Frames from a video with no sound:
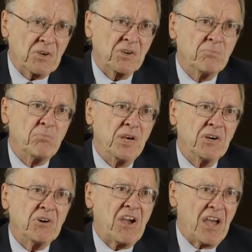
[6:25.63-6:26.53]

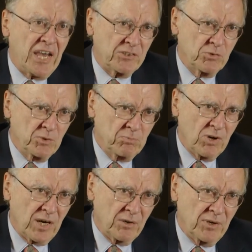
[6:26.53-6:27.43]
compare actual
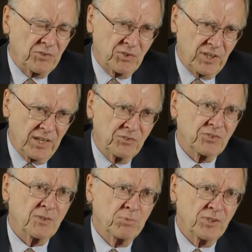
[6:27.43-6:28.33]
progress
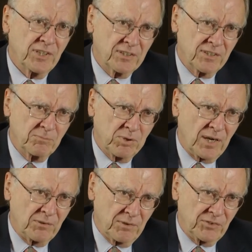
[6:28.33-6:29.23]
against the predicted
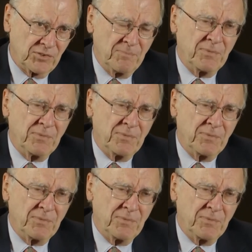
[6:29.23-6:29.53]
progress.